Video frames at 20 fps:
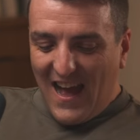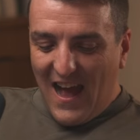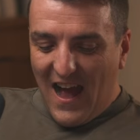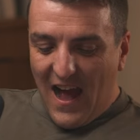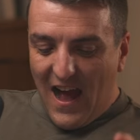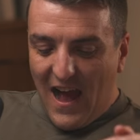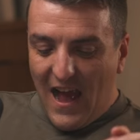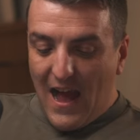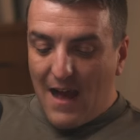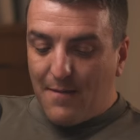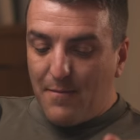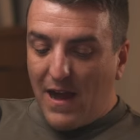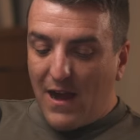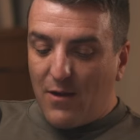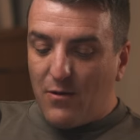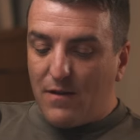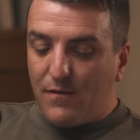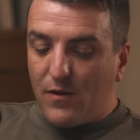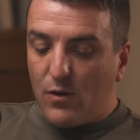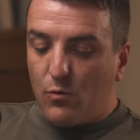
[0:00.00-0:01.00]
stop saying that. I am,
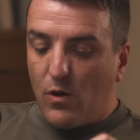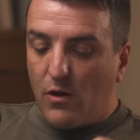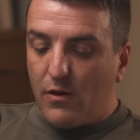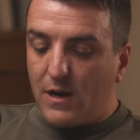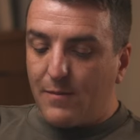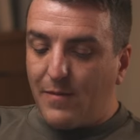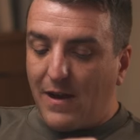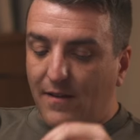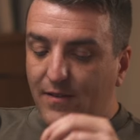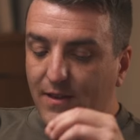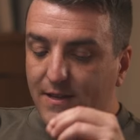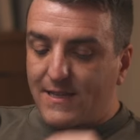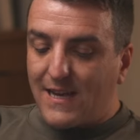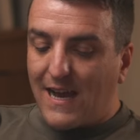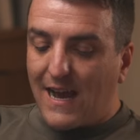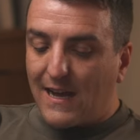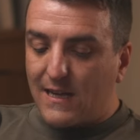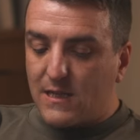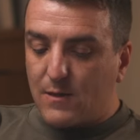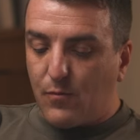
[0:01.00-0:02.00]
however, worried about the
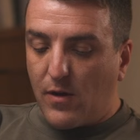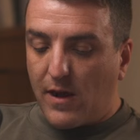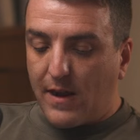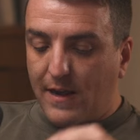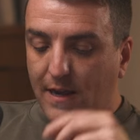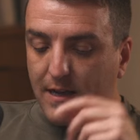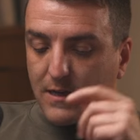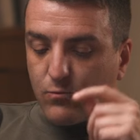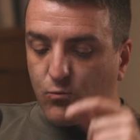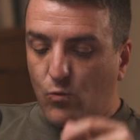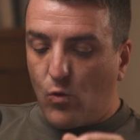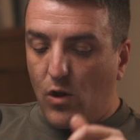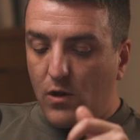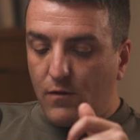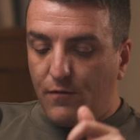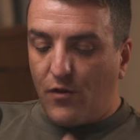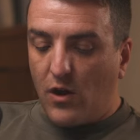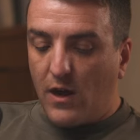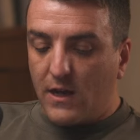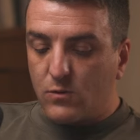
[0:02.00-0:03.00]
tax brackets. What
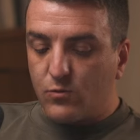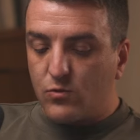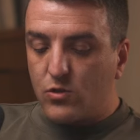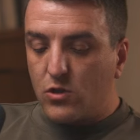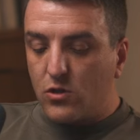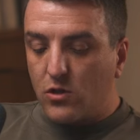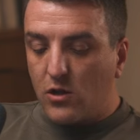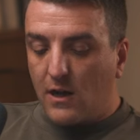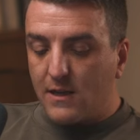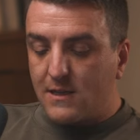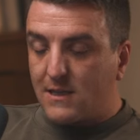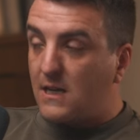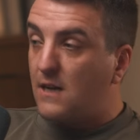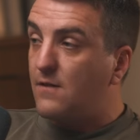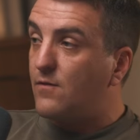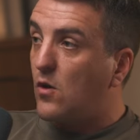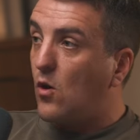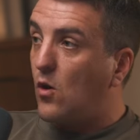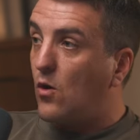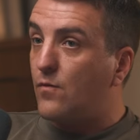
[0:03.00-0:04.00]
advice would you guys
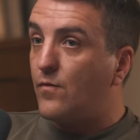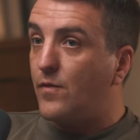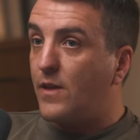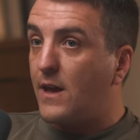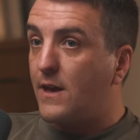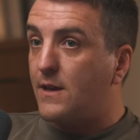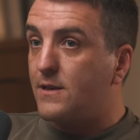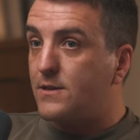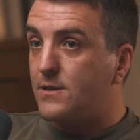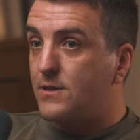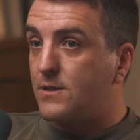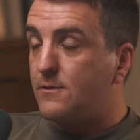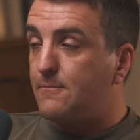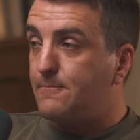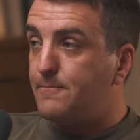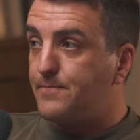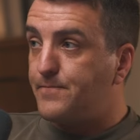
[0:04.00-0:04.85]
give on this?